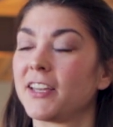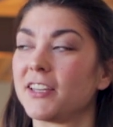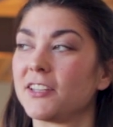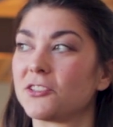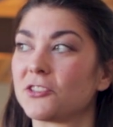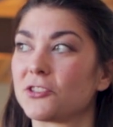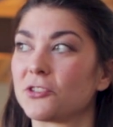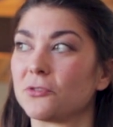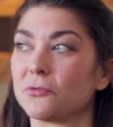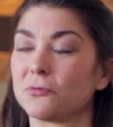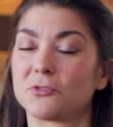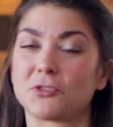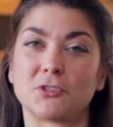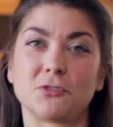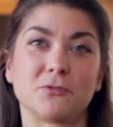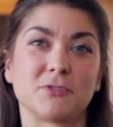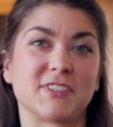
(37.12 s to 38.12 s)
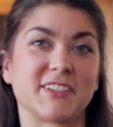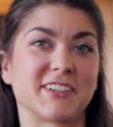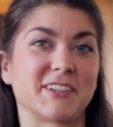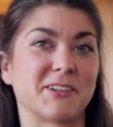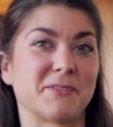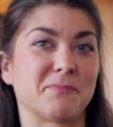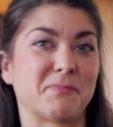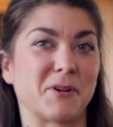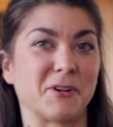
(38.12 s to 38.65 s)
it to choosing
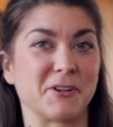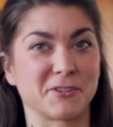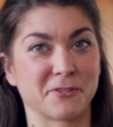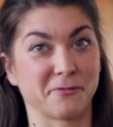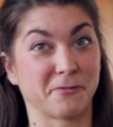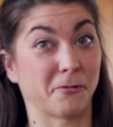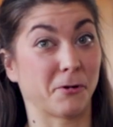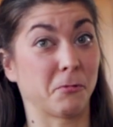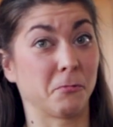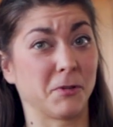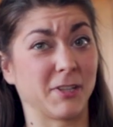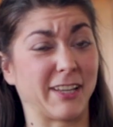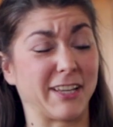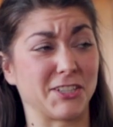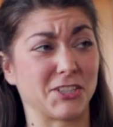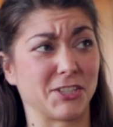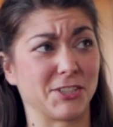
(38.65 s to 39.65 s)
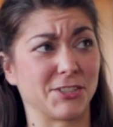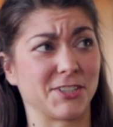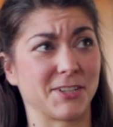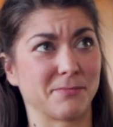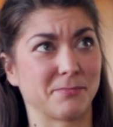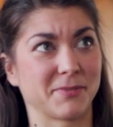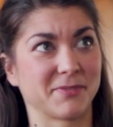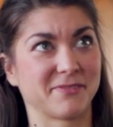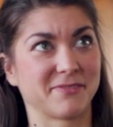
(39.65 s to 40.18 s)
a partner for a
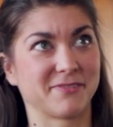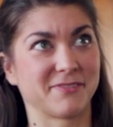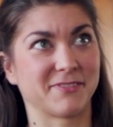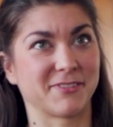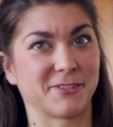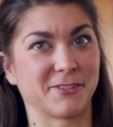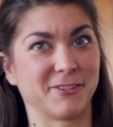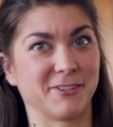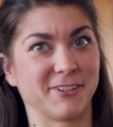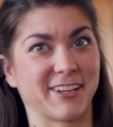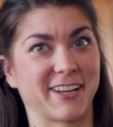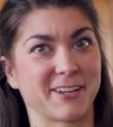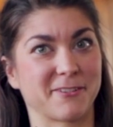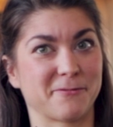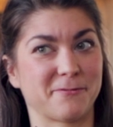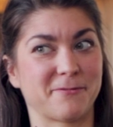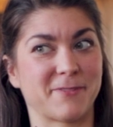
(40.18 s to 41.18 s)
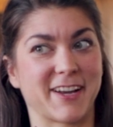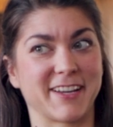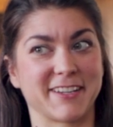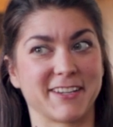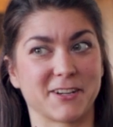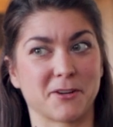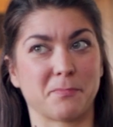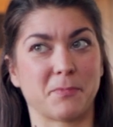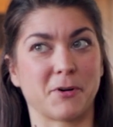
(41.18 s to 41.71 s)
relationship, or like
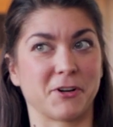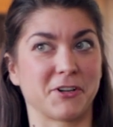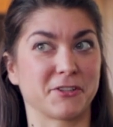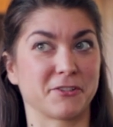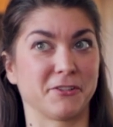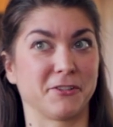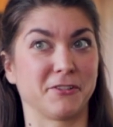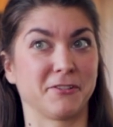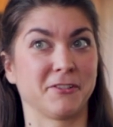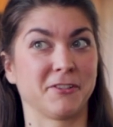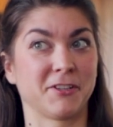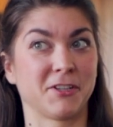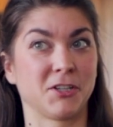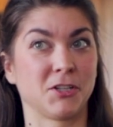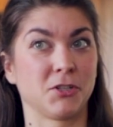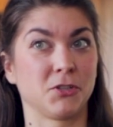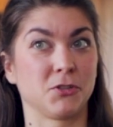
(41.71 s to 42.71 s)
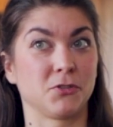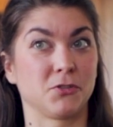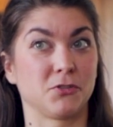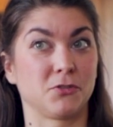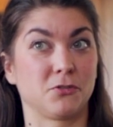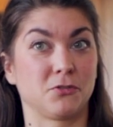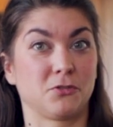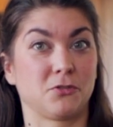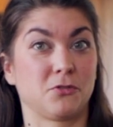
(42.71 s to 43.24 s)
finding a partner
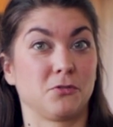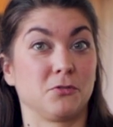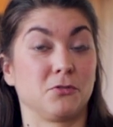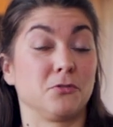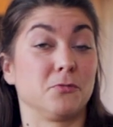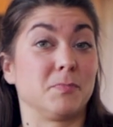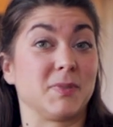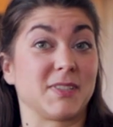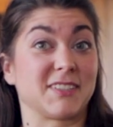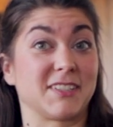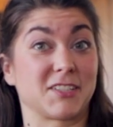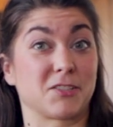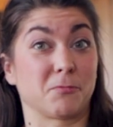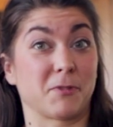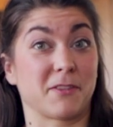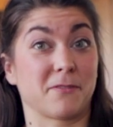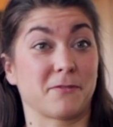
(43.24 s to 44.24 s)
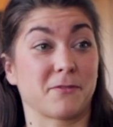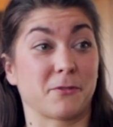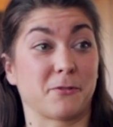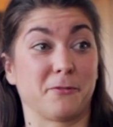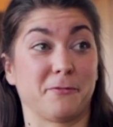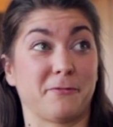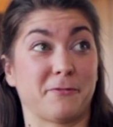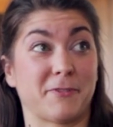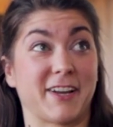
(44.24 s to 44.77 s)
to do business with,
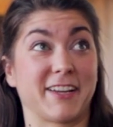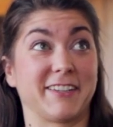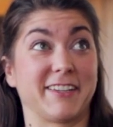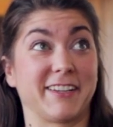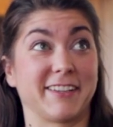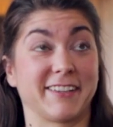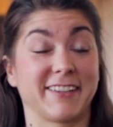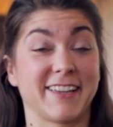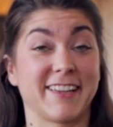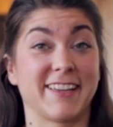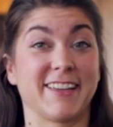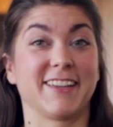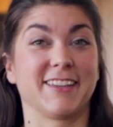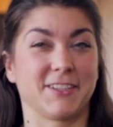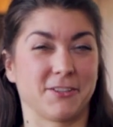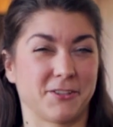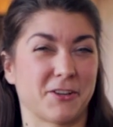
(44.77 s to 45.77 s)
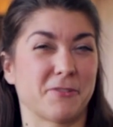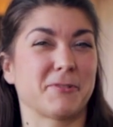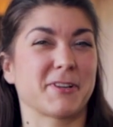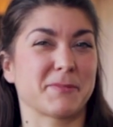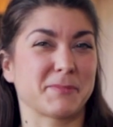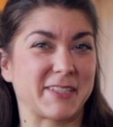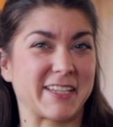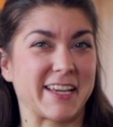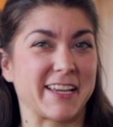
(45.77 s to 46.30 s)
or finding, you know what
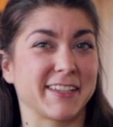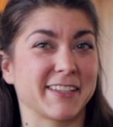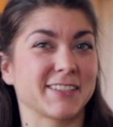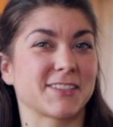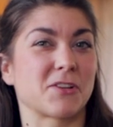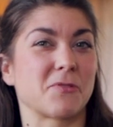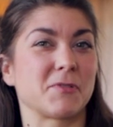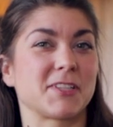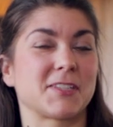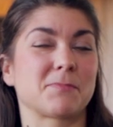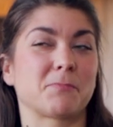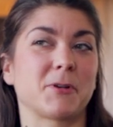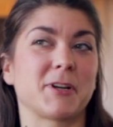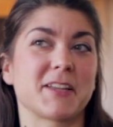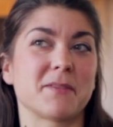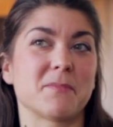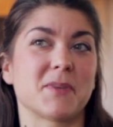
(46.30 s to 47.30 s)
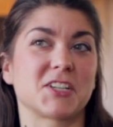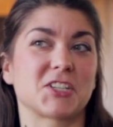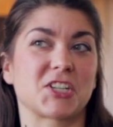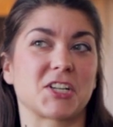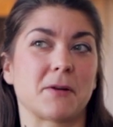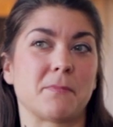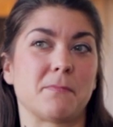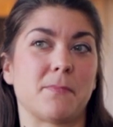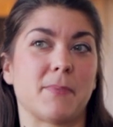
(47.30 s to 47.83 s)
I'm saying? So it's pretty
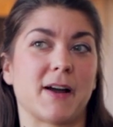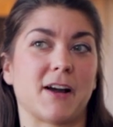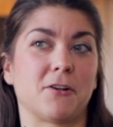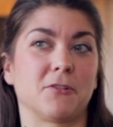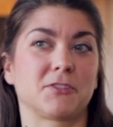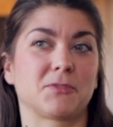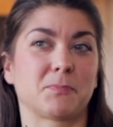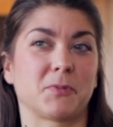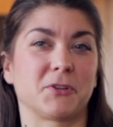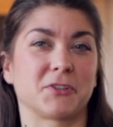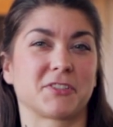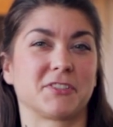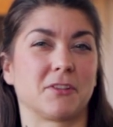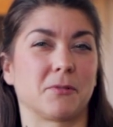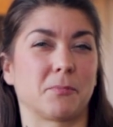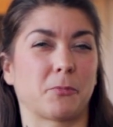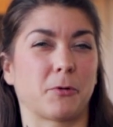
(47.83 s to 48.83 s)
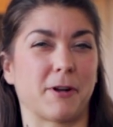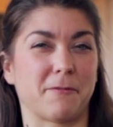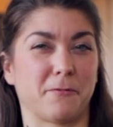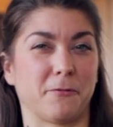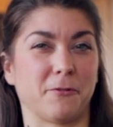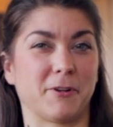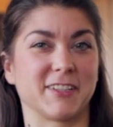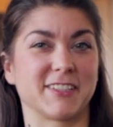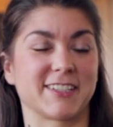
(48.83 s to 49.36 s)
much about personal
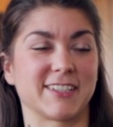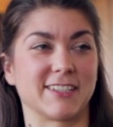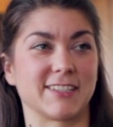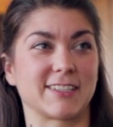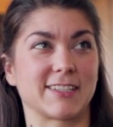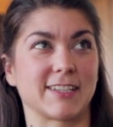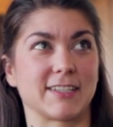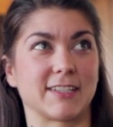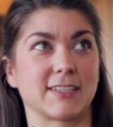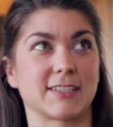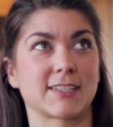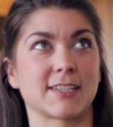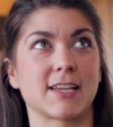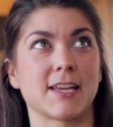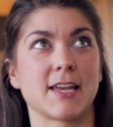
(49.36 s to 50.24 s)
preferences, and